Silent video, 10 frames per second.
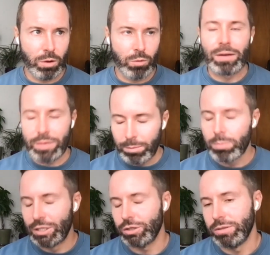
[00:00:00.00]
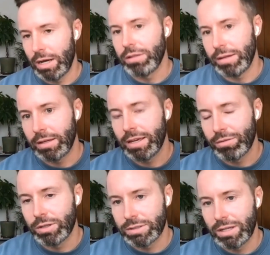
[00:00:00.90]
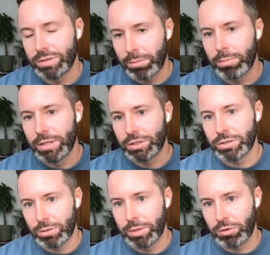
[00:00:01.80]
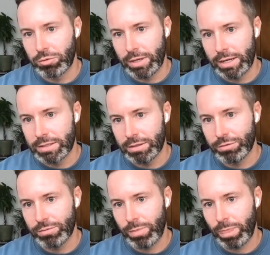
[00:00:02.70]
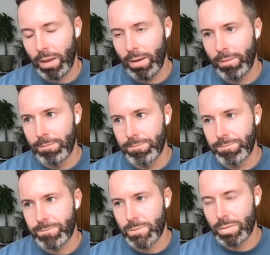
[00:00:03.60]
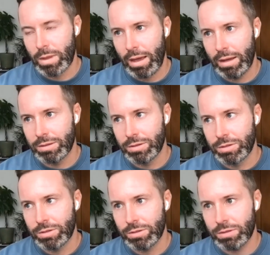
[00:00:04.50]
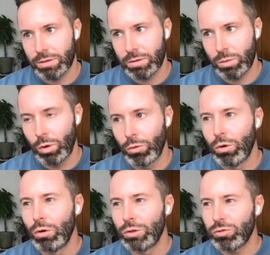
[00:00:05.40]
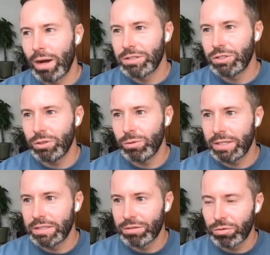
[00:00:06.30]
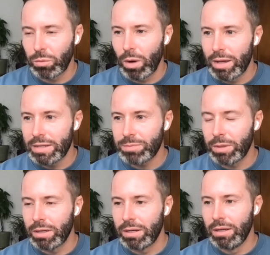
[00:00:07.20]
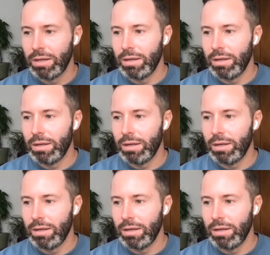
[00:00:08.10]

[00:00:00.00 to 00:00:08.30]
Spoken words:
around that permission, I think, giving ourselves that permission to be creative. And we're all trying to do it in different ways, but